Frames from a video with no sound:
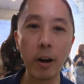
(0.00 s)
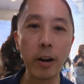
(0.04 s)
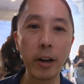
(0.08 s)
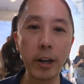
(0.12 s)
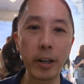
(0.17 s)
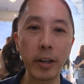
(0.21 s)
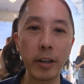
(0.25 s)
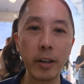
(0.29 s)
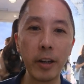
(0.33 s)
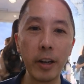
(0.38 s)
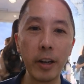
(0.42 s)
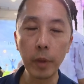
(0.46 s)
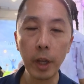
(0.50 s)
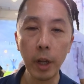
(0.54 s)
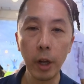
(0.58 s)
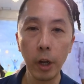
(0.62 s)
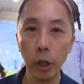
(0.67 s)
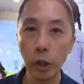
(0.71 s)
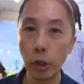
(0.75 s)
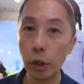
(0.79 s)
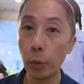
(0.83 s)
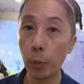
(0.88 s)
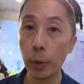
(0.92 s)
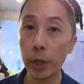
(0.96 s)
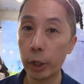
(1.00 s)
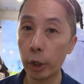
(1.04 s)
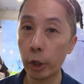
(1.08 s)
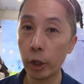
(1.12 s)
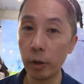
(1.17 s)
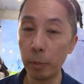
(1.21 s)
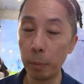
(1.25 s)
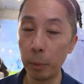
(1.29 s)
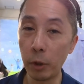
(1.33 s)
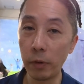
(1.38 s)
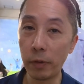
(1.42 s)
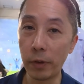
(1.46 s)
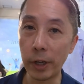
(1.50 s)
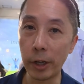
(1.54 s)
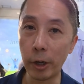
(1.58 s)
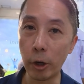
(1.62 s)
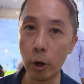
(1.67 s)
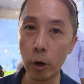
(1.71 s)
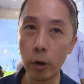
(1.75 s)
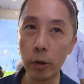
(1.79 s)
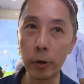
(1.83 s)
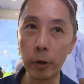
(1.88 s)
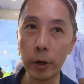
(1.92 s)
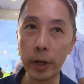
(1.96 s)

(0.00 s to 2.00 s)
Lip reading: and so we could have moved in earlier.